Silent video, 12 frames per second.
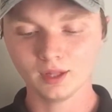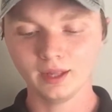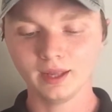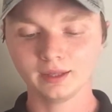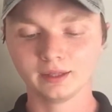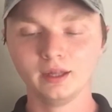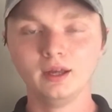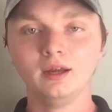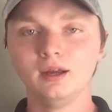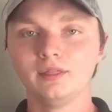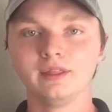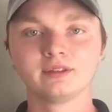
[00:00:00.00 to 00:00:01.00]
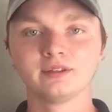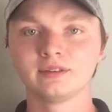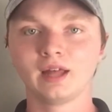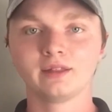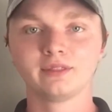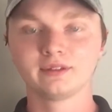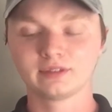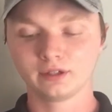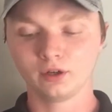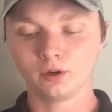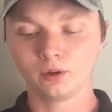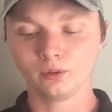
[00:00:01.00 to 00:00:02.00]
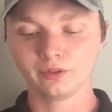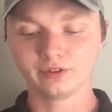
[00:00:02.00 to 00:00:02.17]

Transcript: And this is not this at all.